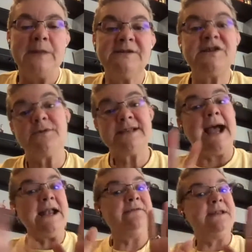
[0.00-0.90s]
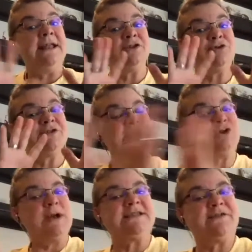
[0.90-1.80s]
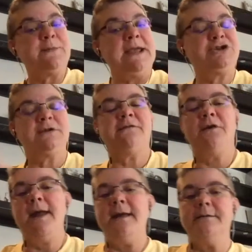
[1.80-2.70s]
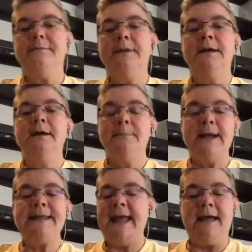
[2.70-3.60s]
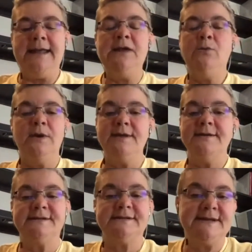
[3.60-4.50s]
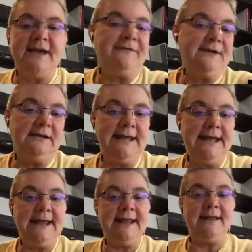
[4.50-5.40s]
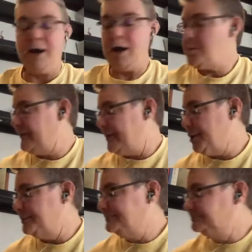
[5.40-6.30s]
So it was kind of an interesting transformation for him. But yeah, he was definitely a homophobe.